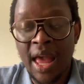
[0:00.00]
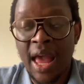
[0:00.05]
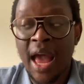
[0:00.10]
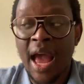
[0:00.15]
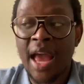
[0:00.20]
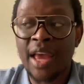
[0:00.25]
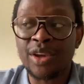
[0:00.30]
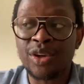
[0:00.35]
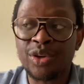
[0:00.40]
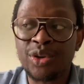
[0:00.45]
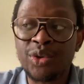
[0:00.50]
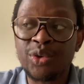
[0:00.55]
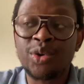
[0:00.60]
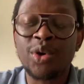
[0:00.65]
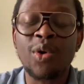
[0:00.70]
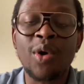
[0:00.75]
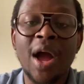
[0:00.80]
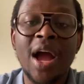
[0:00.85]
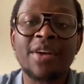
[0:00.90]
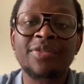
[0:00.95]
and you
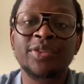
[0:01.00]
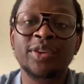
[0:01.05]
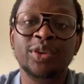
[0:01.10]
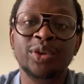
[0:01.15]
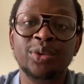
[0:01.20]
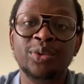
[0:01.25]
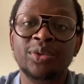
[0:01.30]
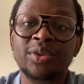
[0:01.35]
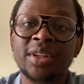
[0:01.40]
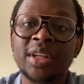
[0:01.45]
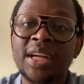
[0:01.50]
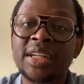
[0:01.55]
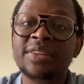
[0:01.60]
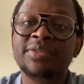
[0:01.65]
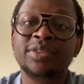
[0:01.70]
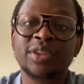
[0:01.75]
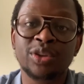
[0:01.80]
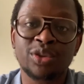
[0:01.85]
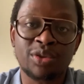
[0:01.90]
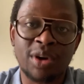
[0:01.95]
don't have to do none of
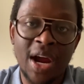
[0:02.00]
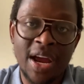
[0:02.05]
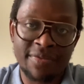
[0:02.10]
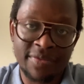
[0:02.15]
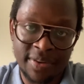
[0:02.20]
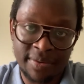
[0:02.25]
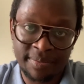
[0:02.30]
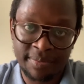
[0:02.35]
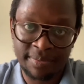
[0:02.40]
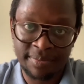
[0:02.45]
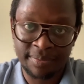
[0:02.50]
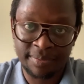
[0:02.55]
the driving.